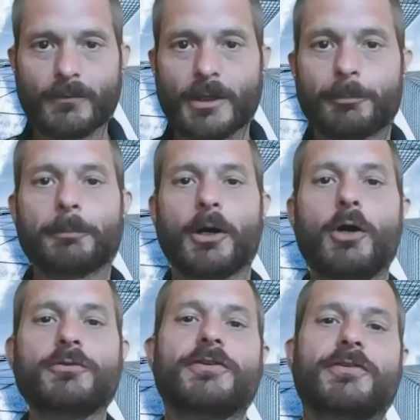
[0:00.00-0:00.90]

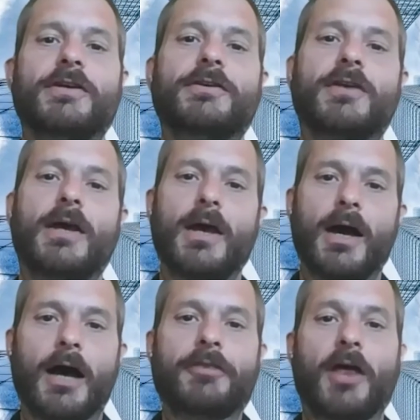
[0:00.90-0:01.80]
proposes is
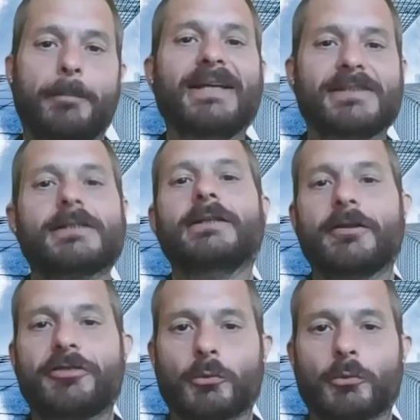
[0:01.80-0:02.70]
basically
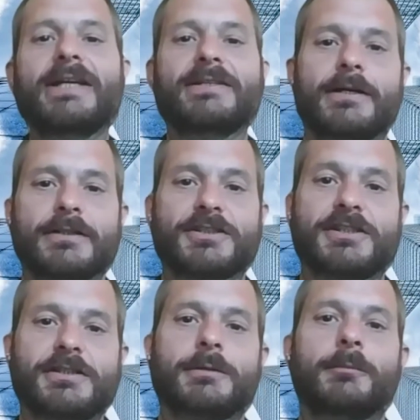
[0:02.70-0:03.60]
a three-tier
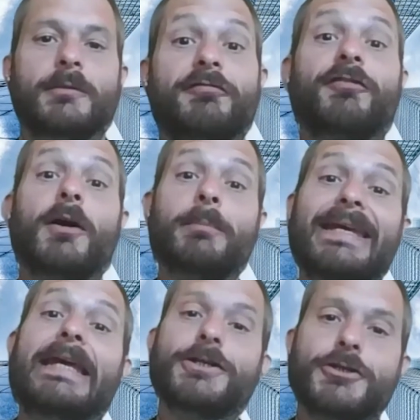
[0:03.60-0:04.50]
system from
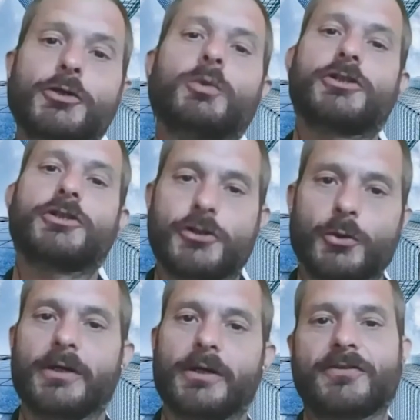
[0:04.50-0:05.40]
the issuer's
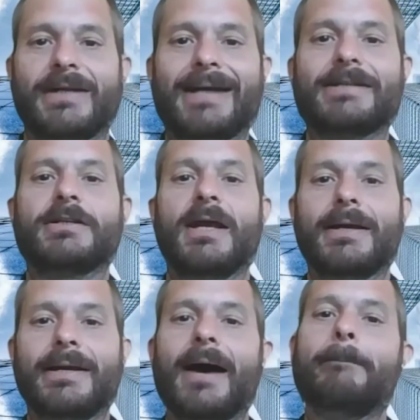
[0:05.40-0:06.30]
choice, not
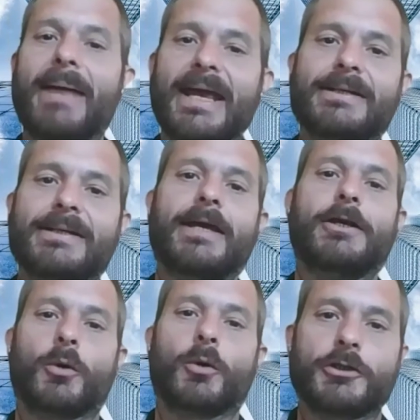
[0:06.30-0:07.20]

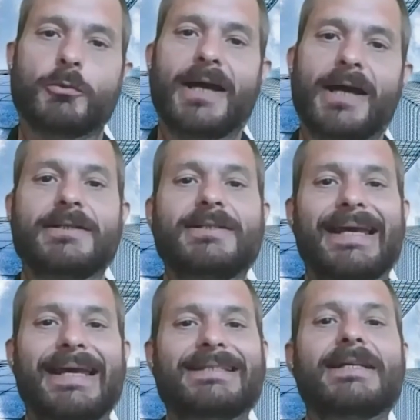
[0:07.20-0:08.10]
mandated or directed
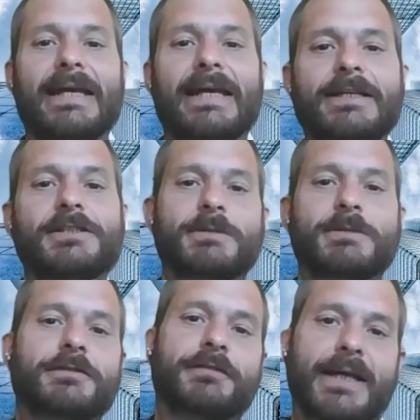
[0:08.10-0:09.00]
into any
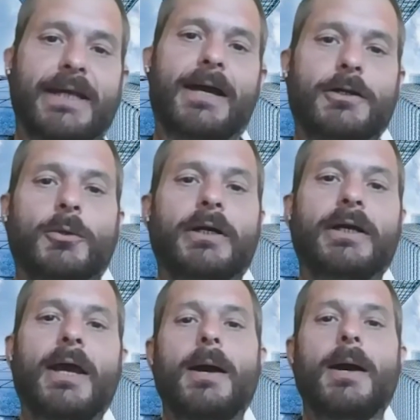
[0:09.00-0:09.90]
specific category.
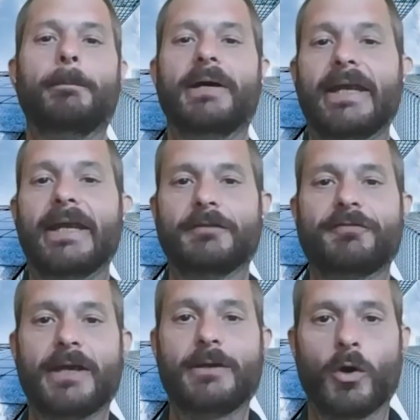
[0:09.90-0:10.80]
But if
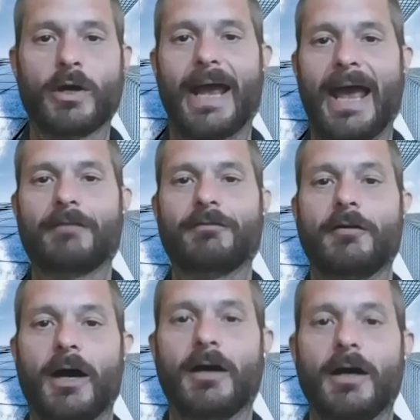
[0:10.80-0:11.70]
they want to have
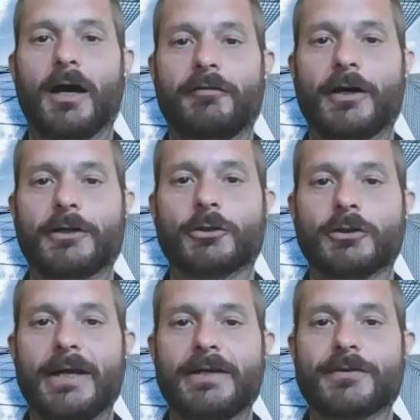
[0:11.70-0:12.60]
a federal
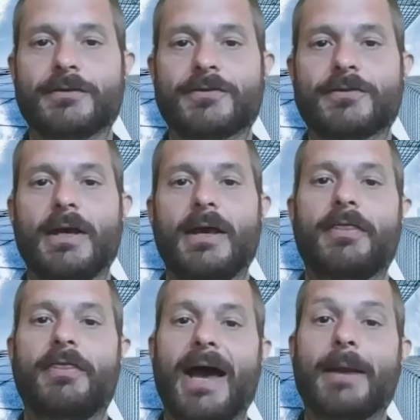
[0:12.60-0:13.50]
license
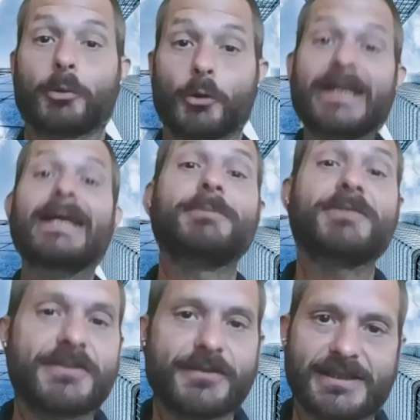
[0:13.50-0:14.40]
that
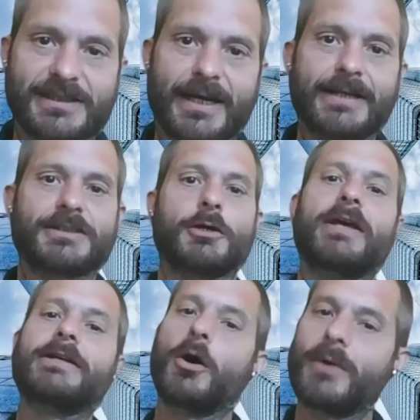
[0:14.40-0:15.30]
preempts the state, so
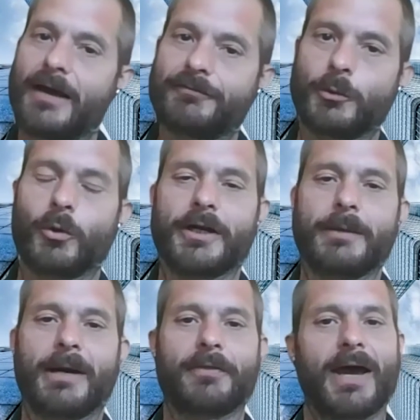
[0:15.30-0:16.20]
they don't have to worry
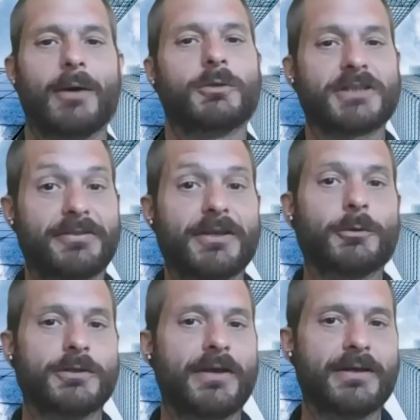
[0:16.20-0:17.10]
about that, which I think
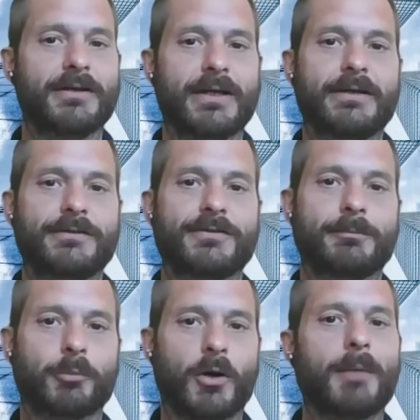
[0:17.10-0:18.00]
is
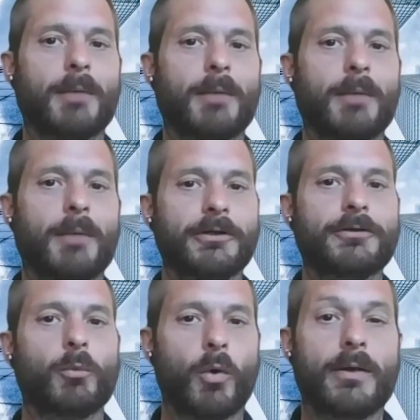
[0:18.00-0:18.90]
probably
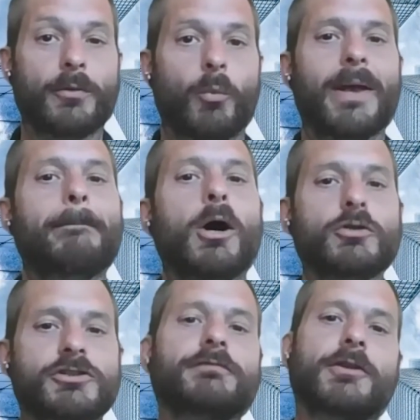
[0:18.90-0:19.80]
the way most
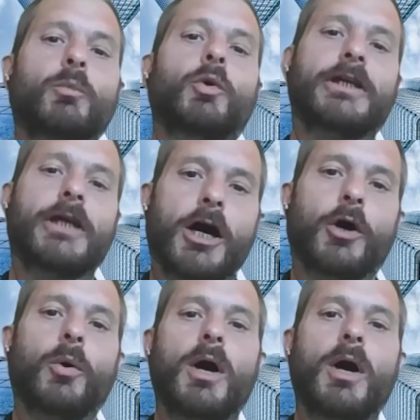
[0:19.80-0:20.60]
of them would go,